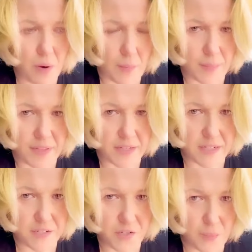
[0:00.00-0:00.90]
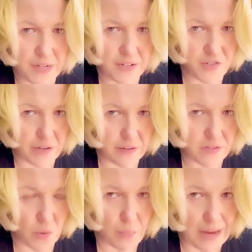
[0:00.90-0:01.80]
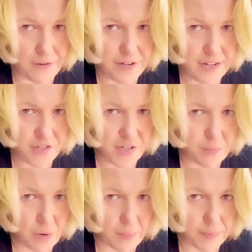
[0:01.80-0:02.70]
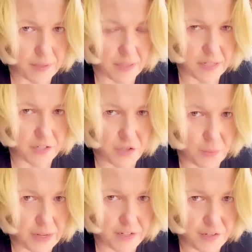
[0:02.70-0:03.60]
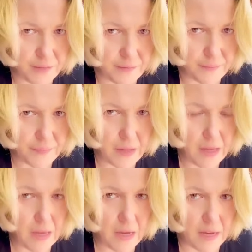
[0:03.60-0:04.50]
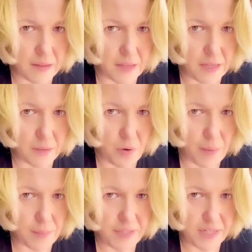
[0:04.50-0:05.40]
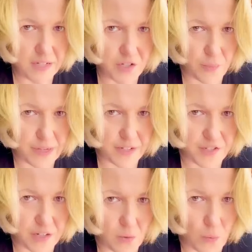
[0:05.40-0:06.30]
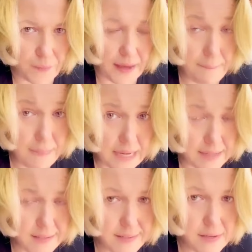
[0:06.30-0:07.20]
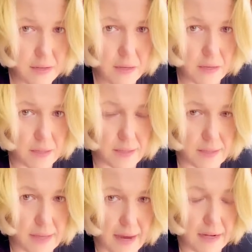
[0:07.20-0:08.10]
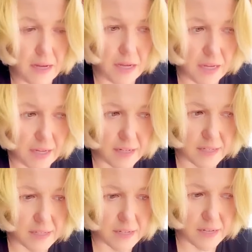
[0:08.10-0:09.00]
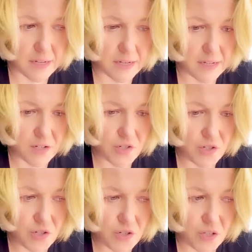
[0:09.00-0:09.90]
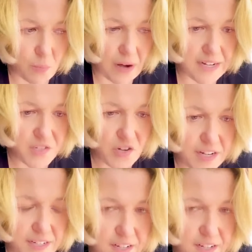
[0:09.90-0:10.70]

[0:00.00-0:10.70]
probability determination. So pattern detection and probability determination. And in probability determination, what that means is that the brain is trying to